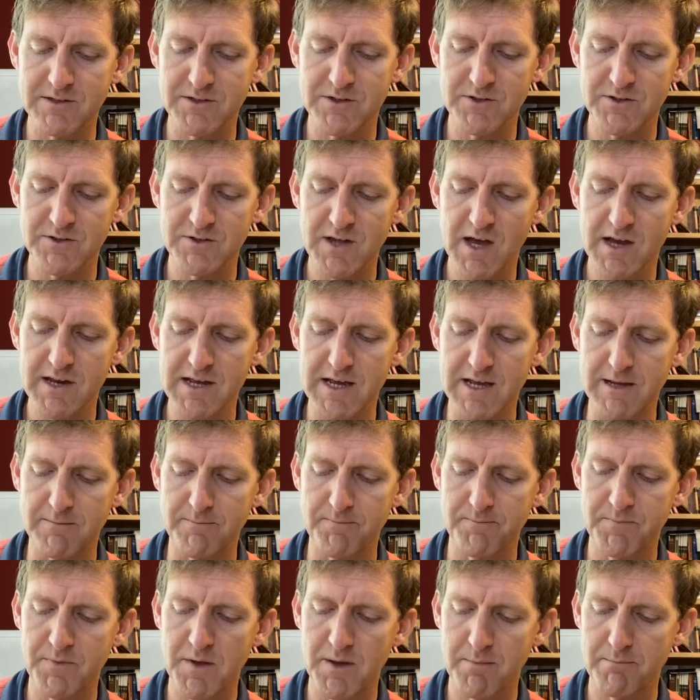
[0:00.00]
you're studying.
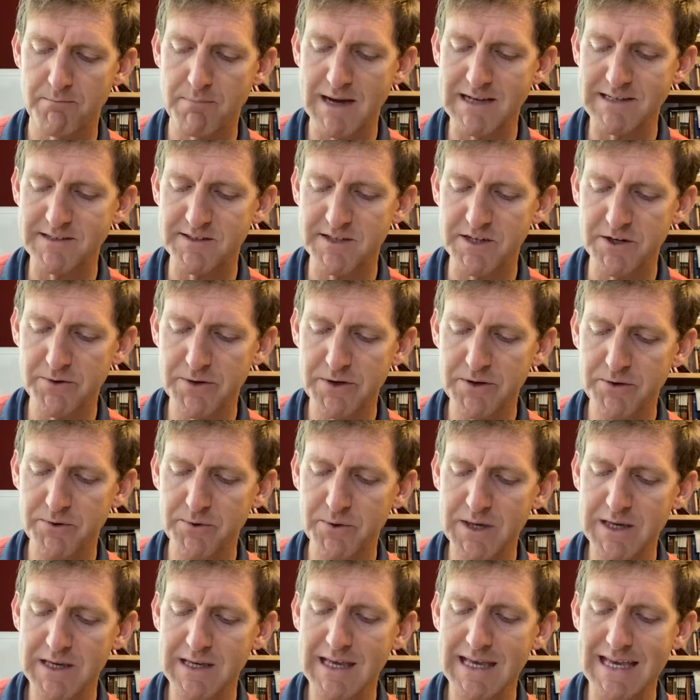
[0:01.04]
By
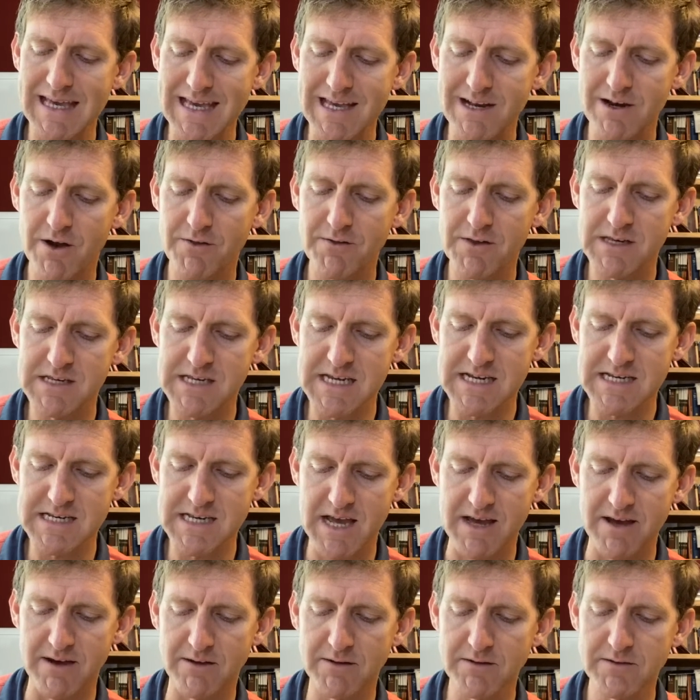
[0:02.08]
zeroing in on the
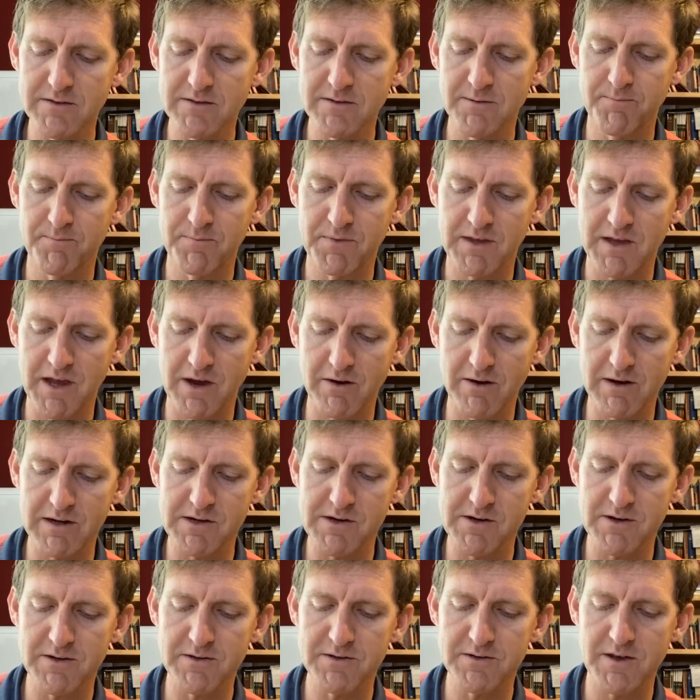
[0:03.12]
details,
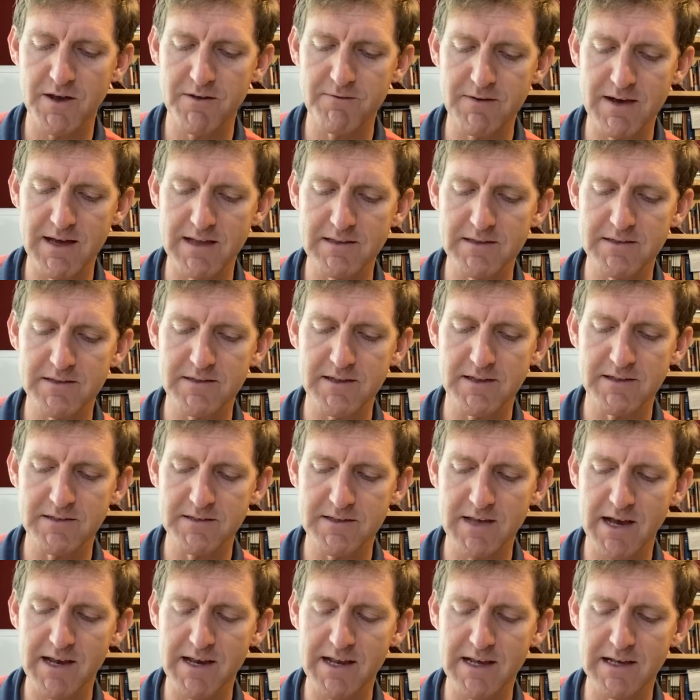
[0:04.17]
characters, events,
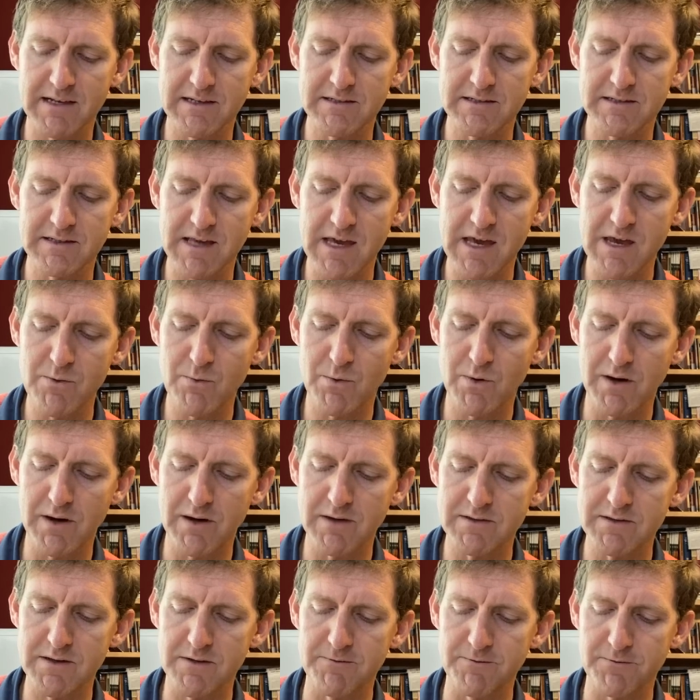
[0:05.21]
settings,
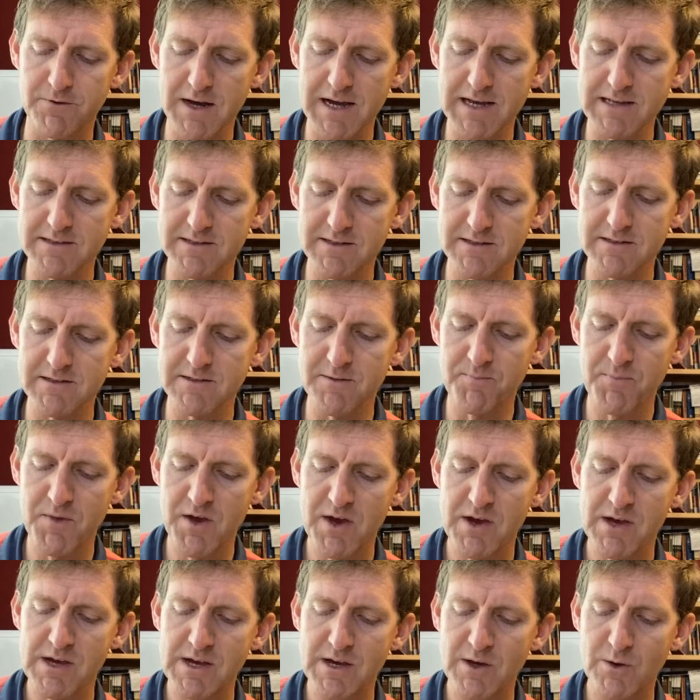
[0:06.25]
keywords, and phrases,
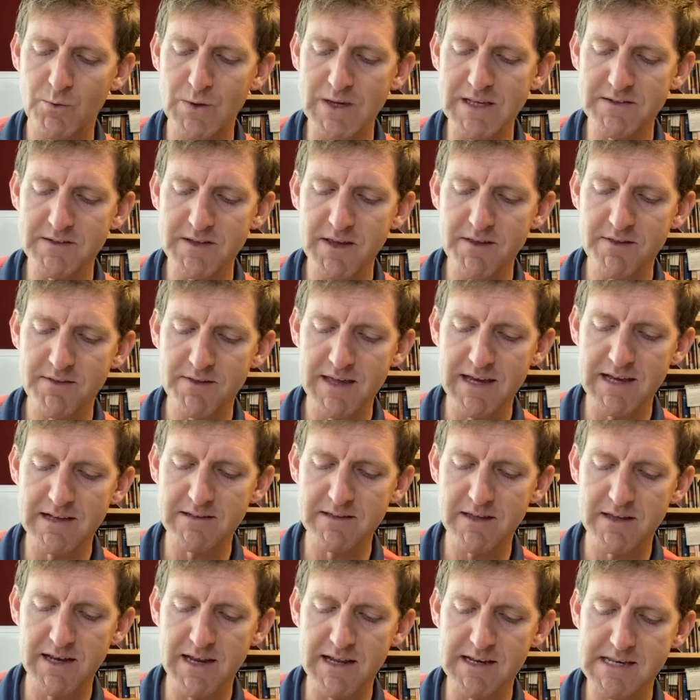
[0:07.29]
we see things
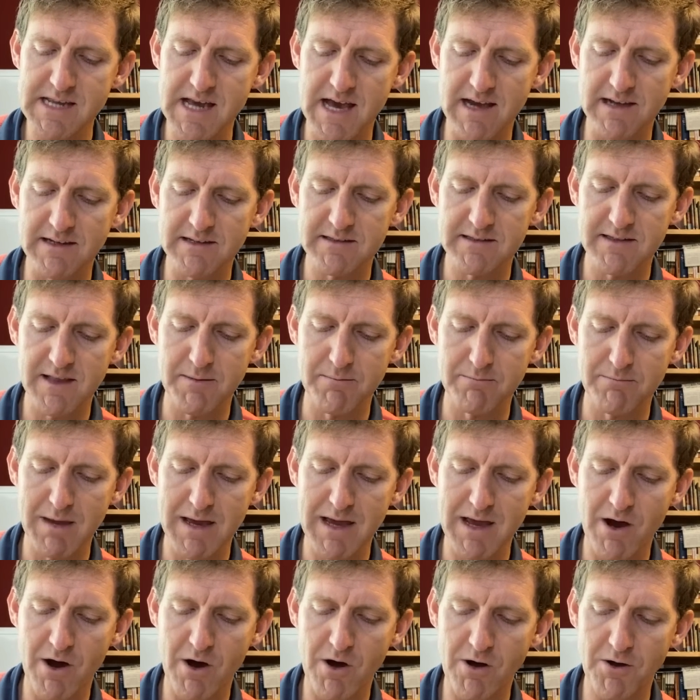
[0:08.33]
in a text that
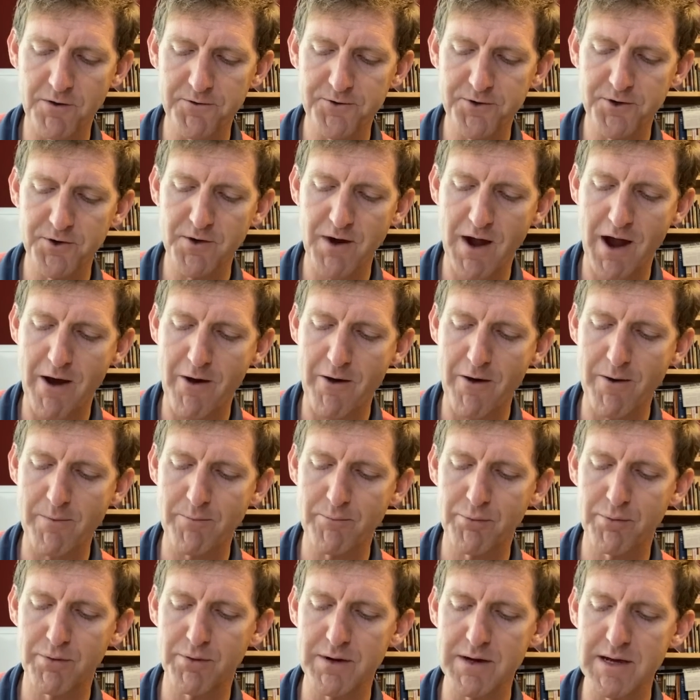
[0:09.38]
may alter our
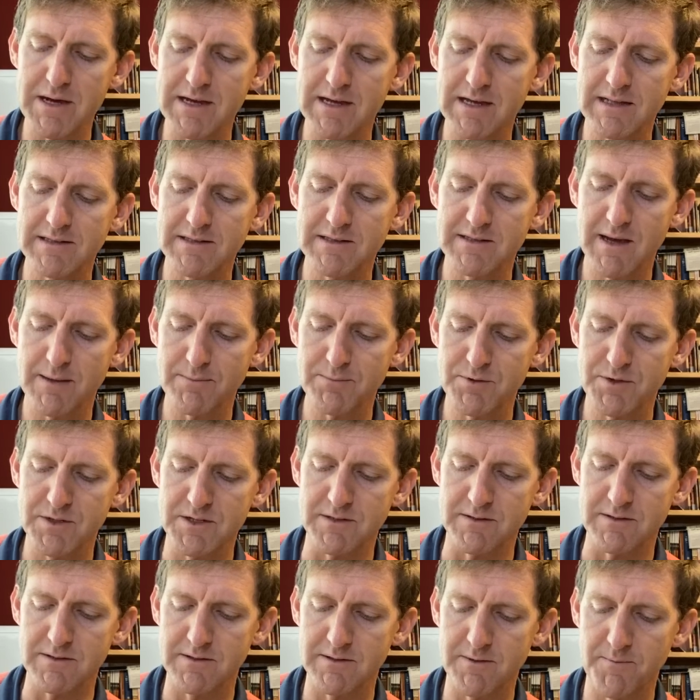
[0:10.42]

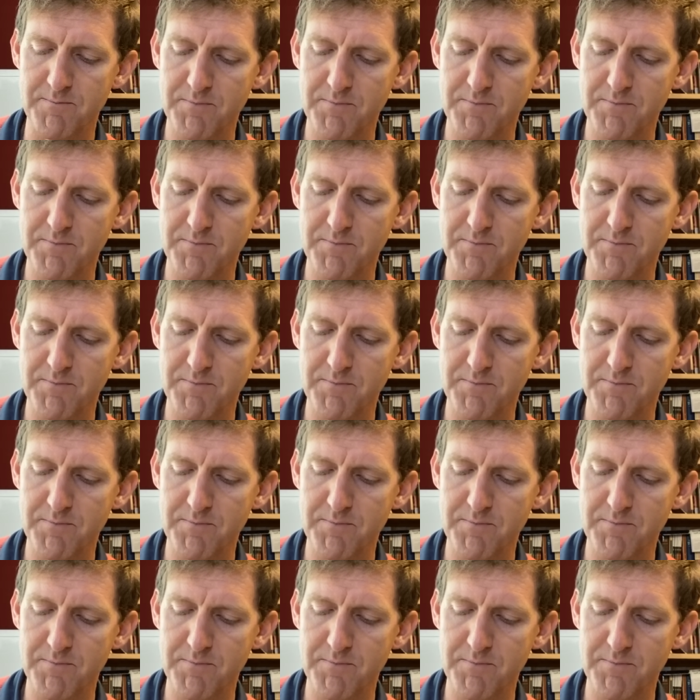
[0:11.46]
preconceptions.